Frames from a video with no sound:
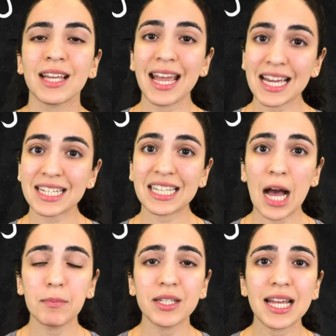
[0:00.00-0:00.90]
And
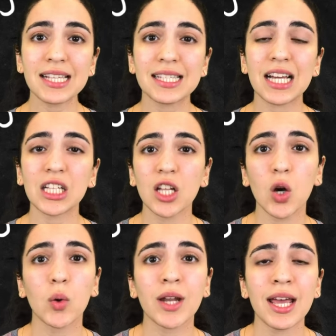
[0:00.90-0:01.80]
Caplan isn't
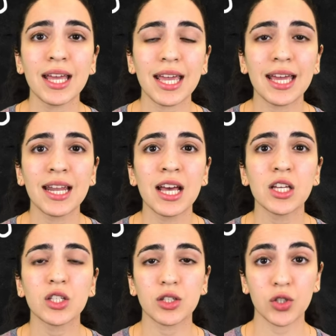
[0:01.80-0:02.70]
alone in
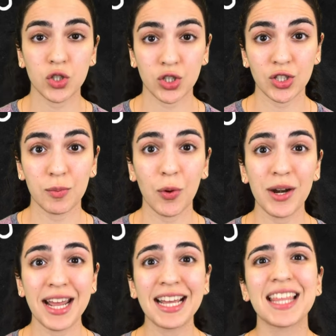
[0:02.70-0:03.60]

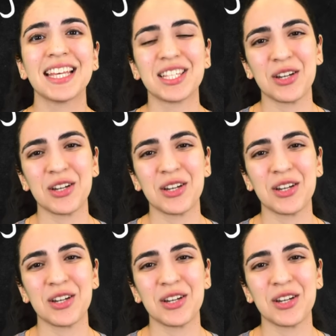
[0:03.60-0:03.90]
supporting this